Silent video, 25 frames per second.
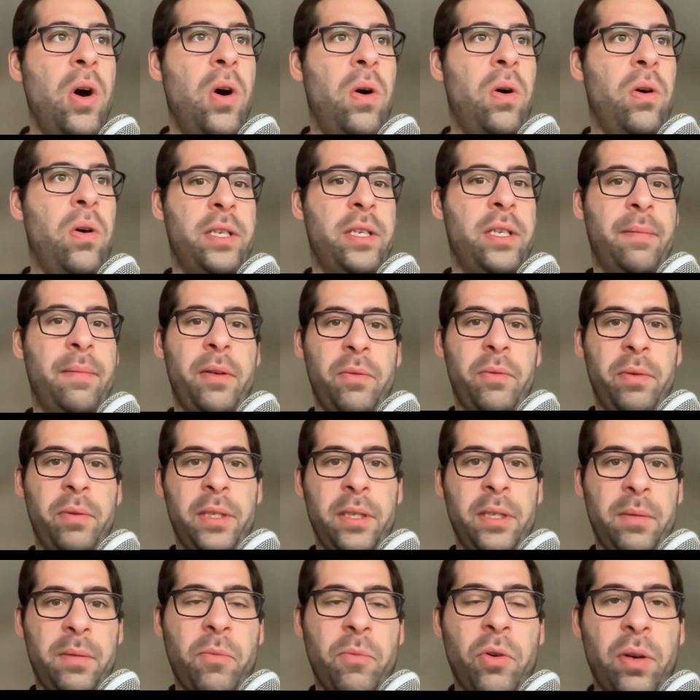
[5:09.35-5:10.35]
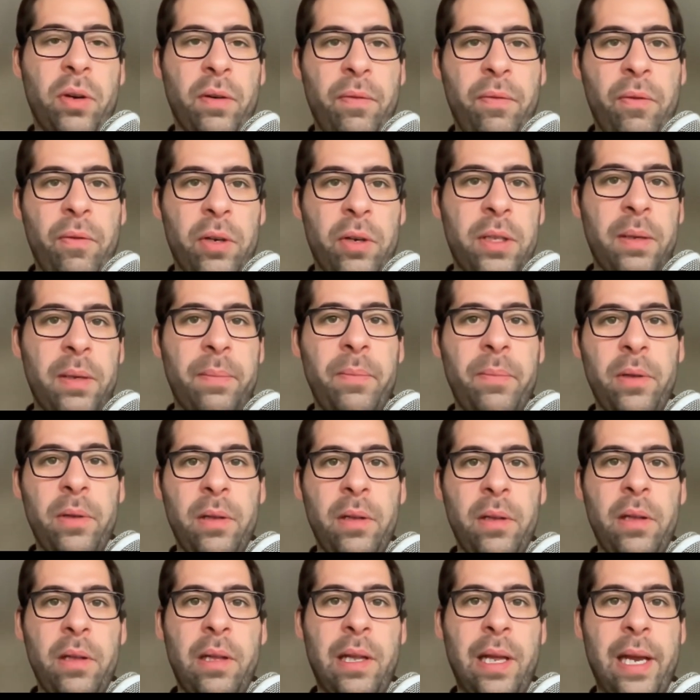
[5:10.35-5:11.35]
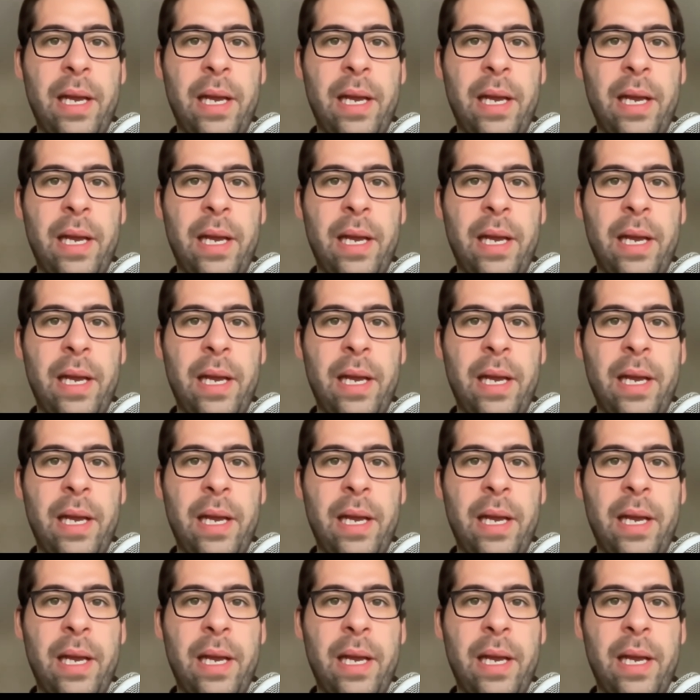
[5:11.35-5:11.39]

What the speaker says: or something which is more affordable?